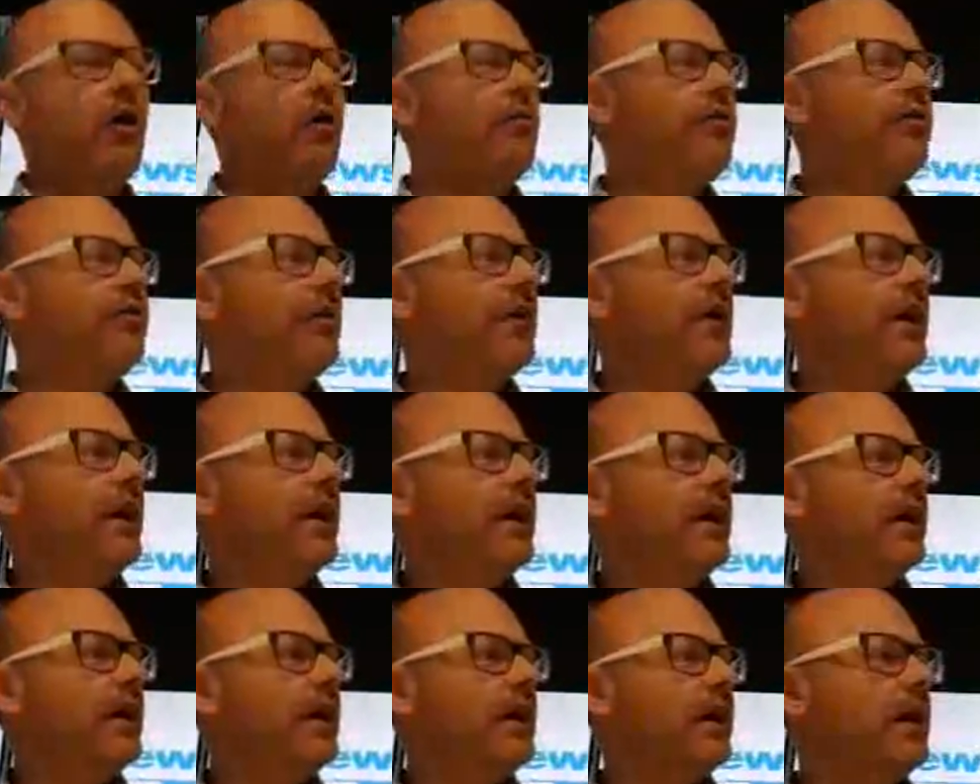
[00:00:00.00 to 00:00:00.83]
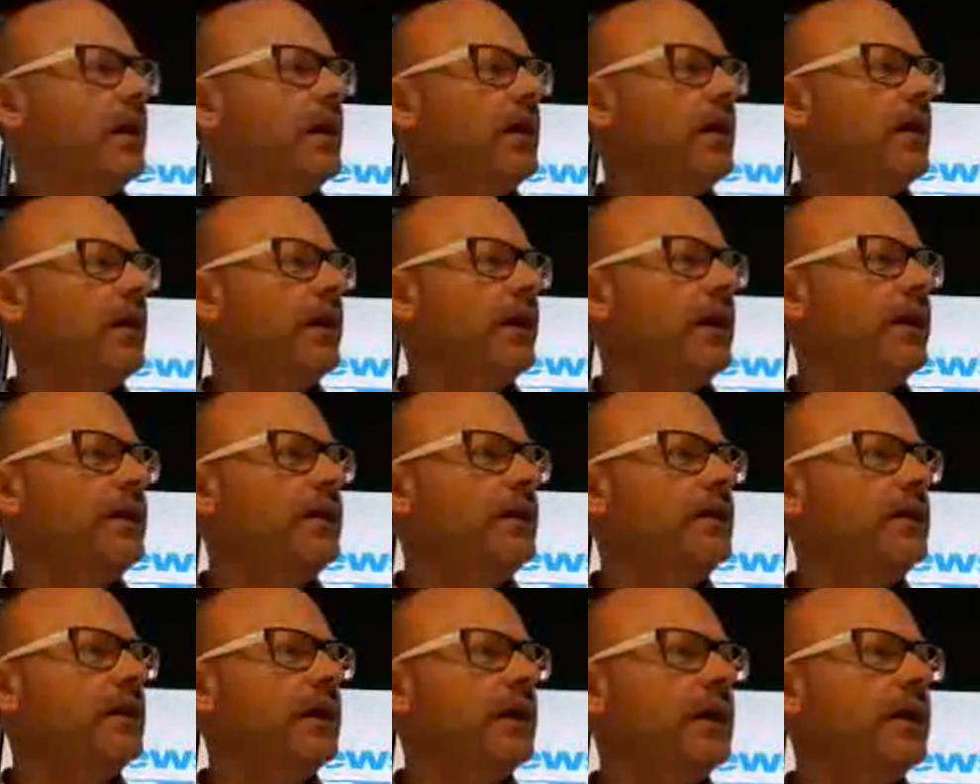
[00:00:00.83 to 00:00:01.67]
of
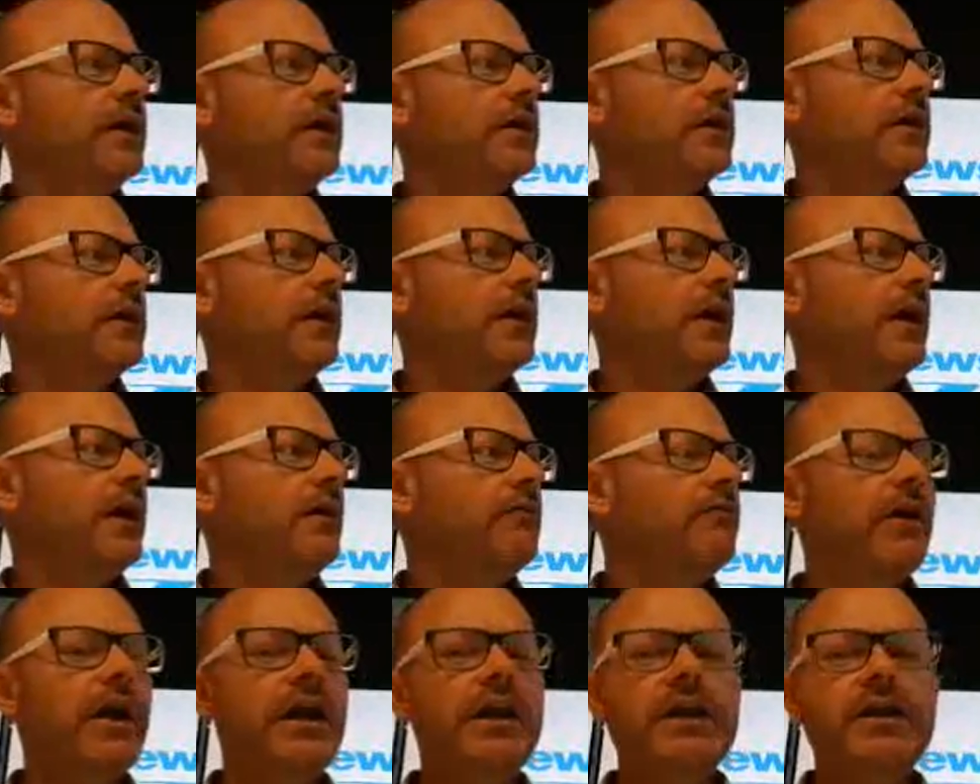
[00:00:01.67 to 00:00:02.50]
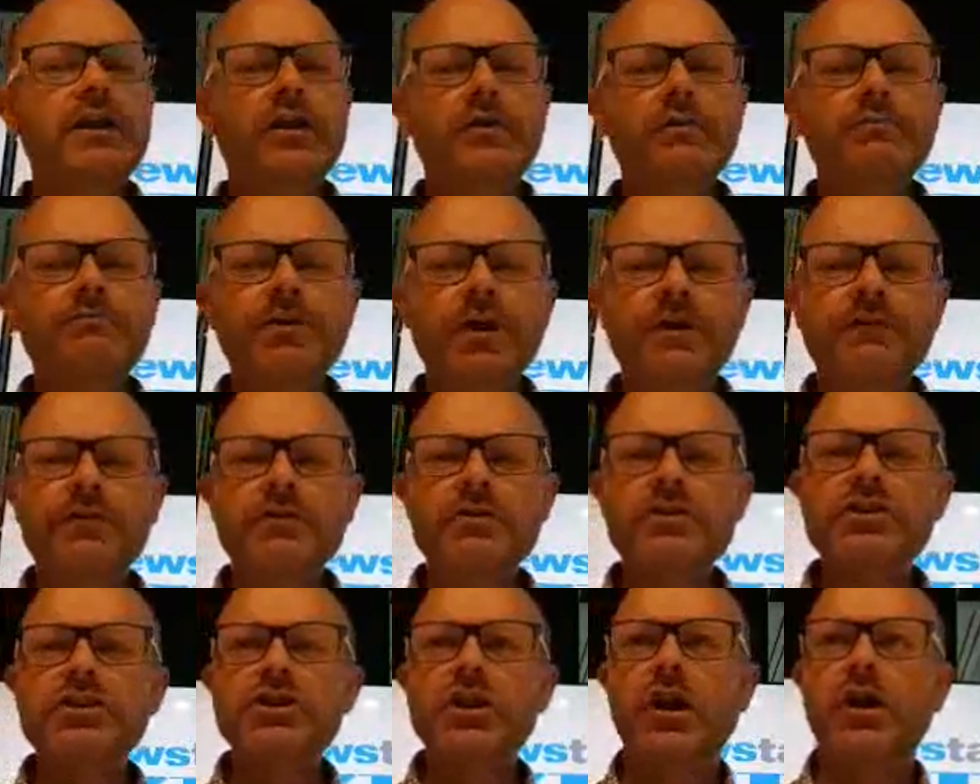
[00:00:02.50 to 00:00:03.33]
a radio
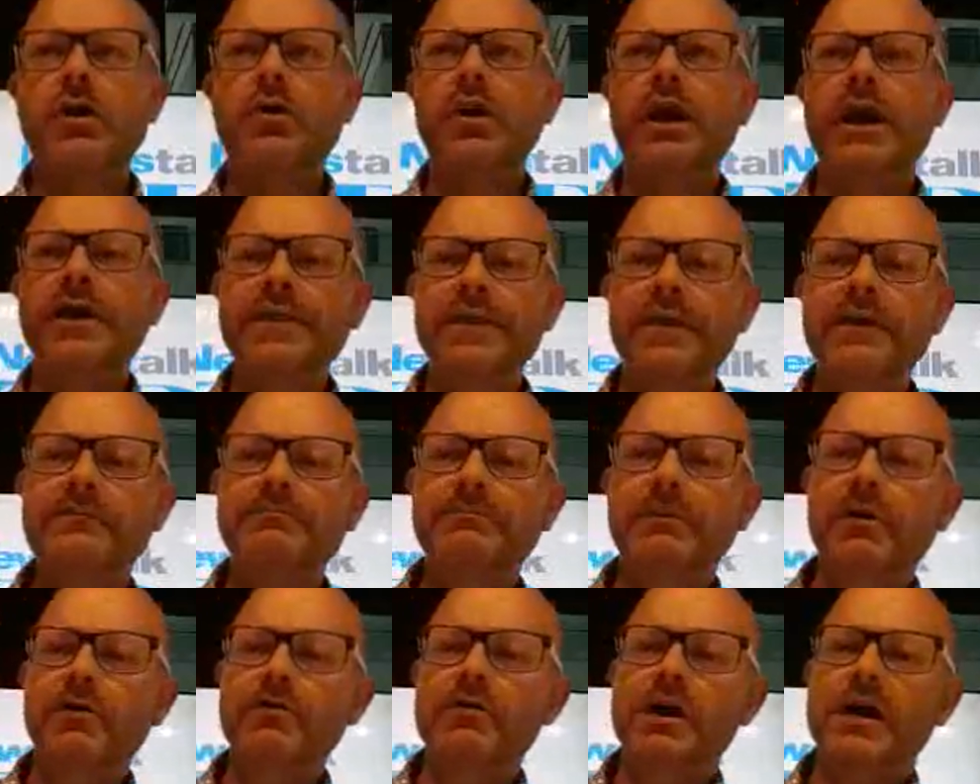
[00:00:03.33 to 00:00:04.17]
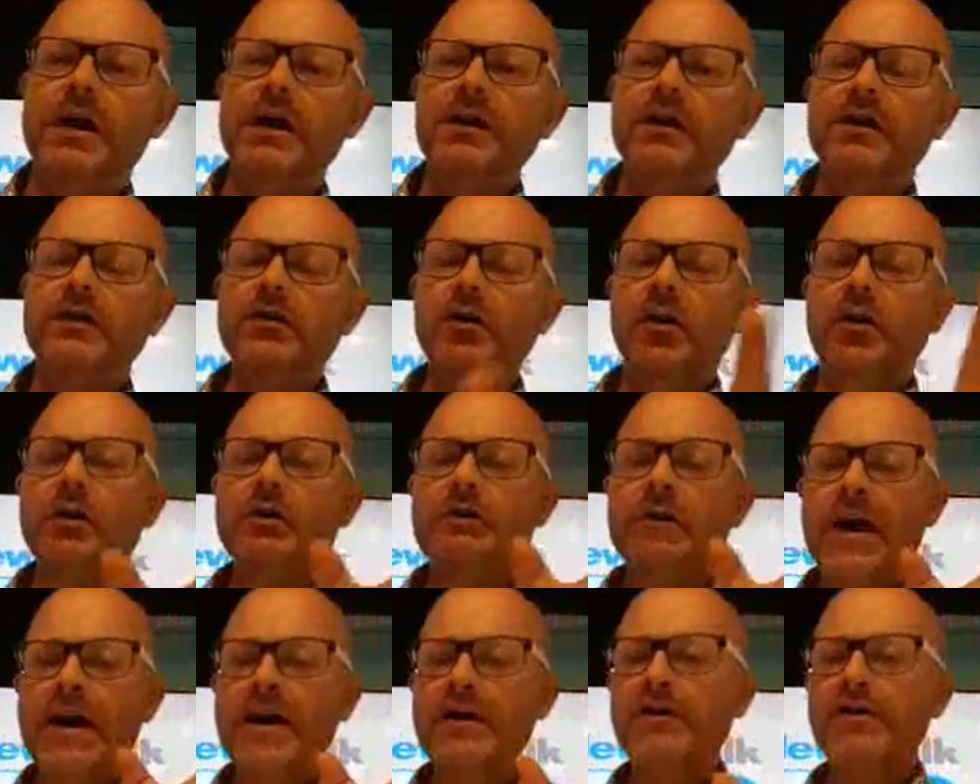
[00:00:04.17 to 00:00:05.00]
breakfast show in this building,
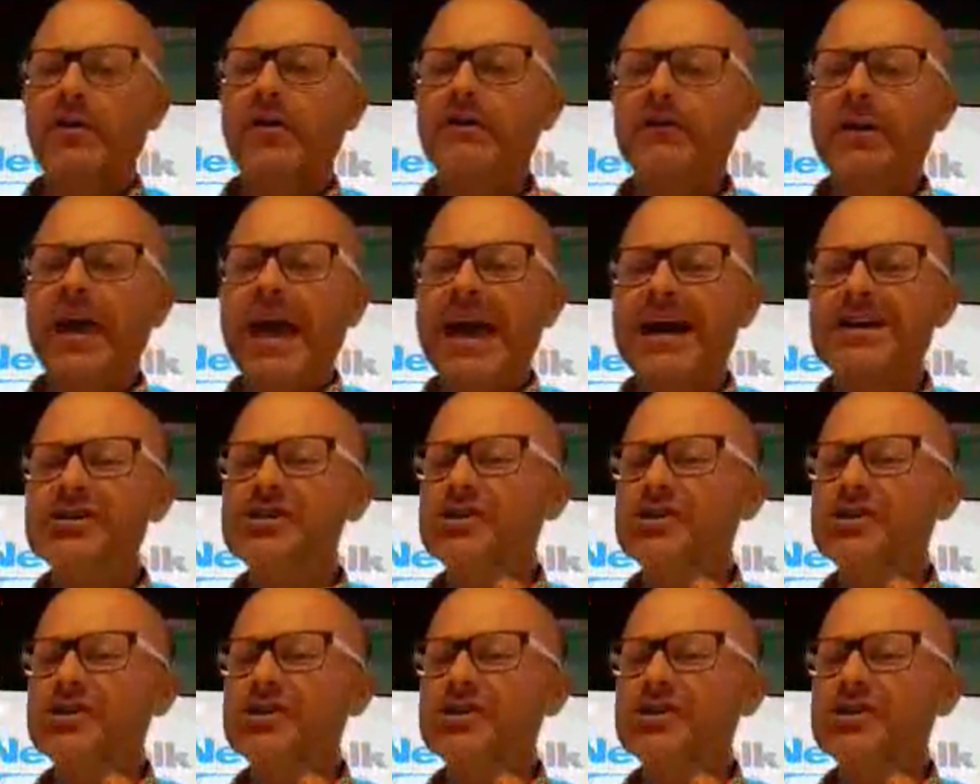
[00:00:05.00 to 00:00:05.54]
not of